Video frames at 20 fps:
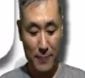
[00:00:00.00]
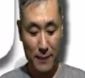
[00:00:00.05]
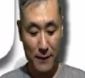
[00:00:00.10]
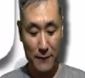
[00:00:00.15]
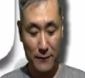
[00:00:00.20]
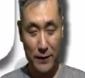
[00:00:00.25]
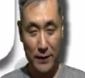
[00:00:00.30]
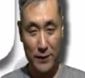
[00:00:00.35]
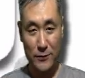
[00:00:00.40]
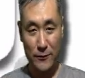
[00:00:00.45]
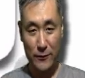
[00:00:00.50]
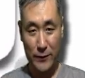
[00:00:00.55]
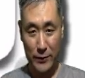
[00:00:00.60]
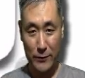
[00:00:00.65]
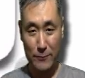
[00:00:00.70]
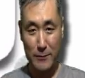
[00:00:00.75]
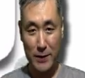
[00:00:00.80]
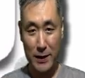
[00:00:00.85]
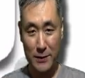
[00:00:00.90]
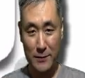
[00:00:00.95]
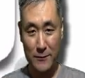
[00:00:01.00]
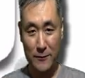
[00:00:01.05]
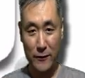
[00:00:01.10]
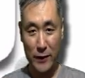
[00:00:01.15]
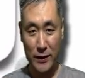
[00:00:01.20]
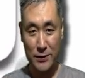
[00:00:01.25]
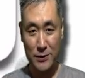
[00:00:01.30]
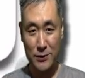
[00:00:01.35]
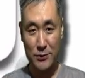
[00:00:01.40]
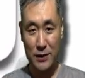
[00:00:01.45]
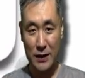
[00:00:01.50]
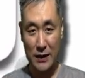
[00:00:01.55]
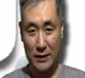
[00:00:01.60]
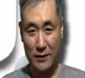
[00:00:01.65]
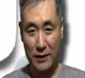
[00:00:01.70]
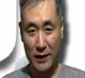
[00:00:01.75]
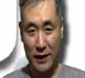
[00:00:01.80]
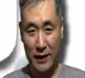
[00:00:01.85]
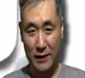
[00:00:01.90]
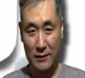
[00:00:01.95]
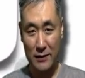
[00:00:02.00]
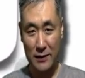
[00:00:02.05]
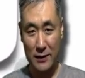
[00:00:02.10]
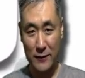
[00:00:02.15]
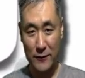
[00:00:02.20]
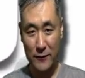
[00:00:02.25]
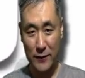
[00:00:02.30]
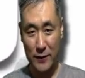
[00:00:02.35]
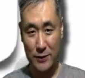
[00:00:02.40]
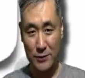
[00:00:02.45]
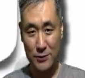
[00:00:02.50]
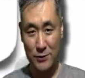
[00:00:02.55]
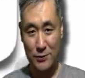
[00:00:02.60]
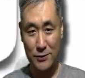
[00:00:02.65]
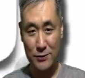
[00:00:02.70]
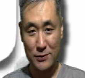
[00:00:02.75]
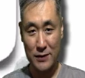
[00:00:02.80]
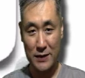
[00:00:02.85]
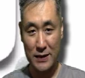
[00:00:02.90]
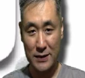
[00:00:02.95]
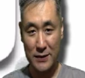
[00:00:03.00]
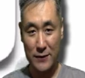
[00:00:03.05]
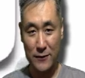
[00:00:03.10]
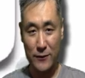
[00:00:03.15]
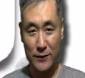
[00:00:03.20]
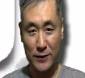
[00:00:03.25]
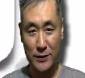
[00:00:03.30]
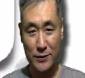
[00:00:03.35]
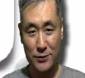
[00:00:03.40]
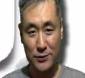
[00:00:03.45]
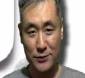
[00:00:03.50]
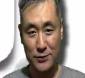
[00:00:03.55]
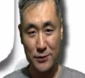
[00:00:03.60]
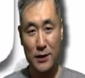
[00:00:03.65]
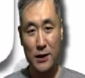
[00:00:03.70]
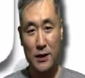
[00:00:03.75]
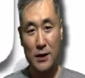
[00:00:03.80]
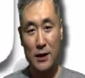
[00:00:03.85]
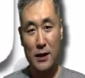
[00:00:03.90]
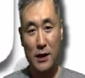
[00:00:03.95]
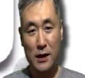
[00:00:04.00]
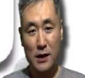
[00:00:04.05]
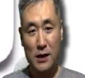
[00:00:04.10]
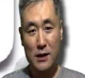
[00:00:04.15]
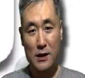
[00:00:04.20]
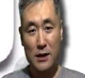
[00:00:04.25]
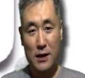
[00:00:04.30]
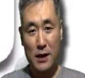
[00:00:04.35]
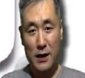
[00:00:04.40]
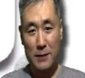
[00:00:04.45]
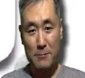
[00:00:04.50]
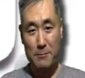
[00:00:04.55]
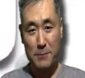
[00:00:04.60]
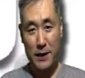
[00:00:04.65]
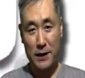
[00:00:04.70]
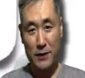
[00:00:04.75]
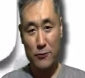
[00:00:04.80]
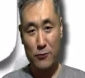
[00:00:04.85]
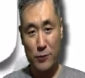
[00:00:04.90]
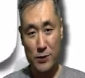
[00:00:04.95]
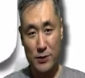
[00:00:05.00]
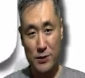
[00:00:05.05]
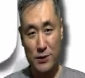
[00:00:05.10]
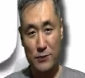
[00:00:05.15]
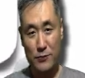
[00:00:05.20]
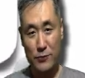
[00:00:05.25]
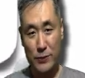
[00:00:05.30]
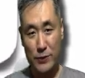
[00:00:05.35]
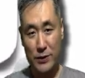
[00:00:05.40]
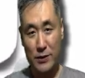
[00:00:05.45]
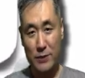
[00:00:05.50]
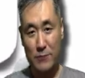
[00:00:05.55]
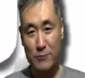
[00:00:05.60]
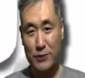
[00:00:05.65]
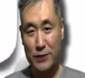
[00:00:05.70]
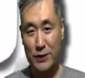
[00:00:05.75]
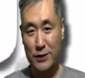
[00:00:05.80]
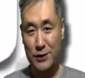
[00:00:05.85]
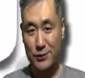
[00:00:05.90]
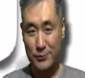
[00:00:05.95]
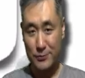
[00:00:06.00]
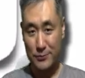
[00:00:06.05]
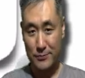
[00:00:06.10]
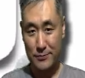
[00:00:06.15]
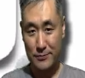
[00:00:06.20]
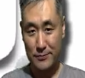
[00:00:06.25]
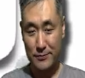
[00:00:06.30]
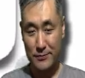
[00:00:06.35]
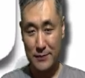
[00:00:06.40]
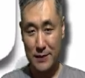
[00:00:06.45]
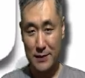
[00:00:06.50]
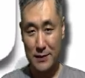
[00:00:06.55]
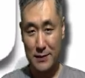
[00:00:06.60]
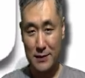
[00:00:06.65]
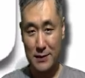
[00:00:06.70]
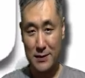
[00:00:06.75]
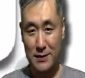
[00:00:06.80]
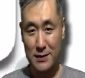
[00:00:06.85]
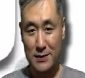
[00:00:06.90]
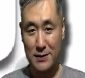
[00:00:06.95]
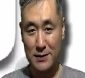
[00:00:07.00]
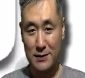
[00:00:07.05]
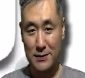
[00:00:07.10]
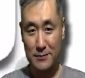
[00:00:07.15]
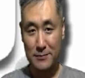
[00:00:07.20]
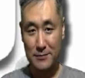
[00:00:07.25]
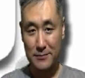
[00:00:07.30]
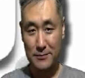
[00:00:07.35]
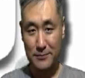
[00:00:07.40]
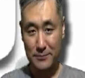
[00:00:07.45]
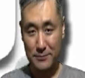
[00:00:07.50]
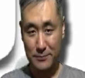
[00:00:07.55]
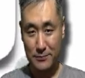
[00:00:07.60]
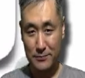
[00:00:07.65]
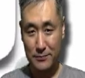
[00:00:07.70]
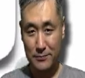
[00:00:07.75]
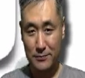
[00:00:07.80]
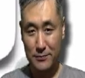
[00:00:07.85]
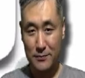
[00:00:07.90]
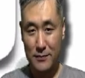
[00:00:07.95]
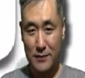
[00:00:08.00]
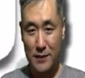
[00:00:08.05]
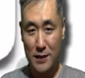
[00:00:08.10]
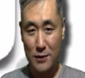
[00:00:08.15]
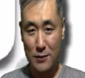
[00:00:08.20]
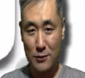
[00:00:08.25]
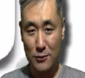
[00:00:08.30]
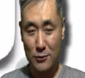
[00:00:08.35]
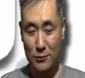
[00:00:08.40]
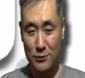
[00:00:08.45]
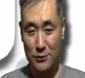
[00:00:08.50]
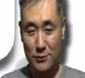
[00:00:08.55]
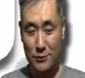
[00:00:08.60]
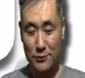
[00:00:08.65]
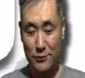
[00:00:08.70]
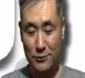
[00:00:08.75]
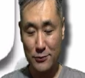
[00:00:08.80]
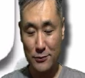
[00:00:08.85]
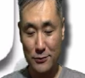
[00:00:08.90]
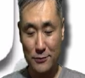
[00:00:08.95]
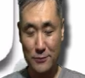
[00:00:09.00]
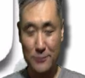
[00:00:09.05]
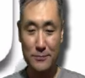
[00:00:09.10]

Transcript: fracture very minor fracture like a hairline fracture linear fracture and pain worsens with compression this is the golden rule